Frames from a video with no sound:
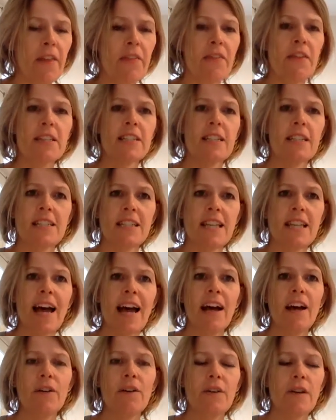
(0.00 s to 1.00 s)
And this has
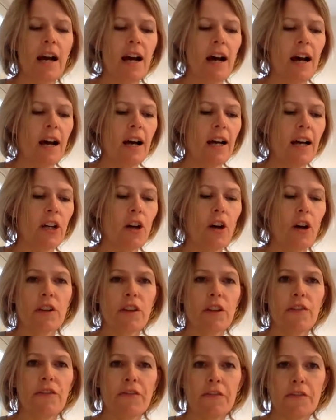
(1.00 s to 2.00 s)
now got
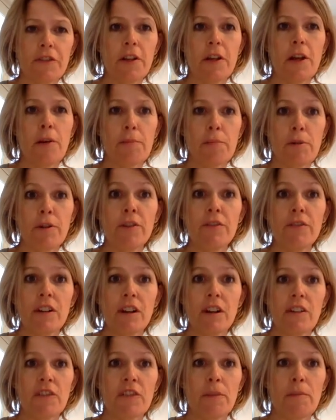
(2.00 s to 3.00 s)
the approval
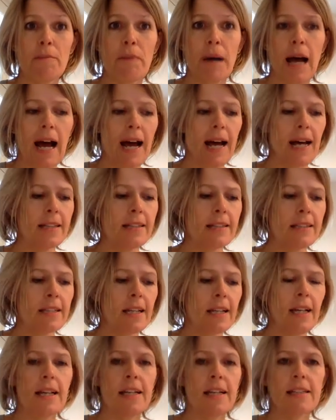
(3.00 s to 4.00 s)
of the banned
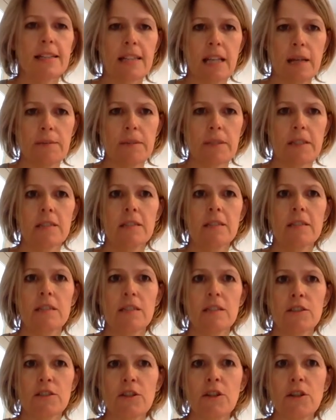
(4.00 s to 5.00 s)
substance
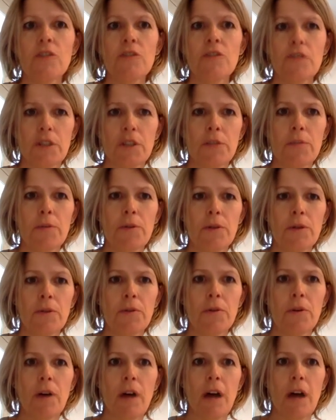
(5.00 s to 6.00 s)
control group
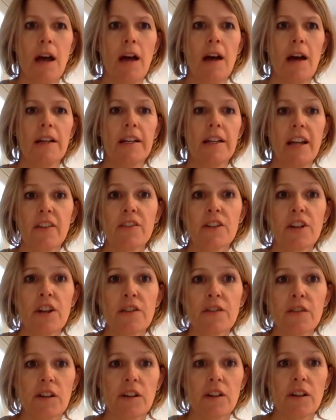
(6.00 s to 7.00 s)
who govern
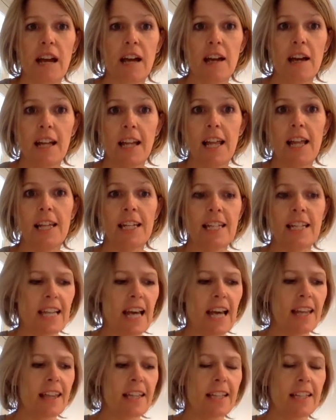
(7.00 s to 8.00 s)
over elite
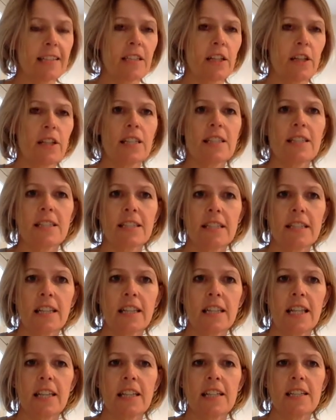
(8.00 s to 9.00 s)
athletes. So this is
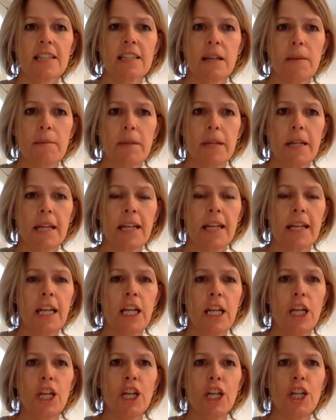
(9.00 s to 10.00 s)
something that somebody
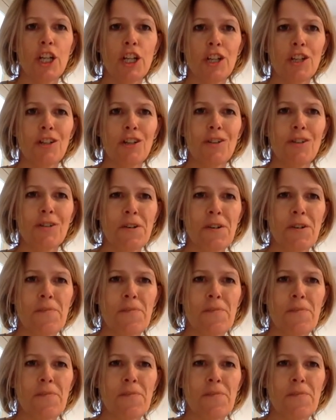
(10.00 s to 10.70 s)
who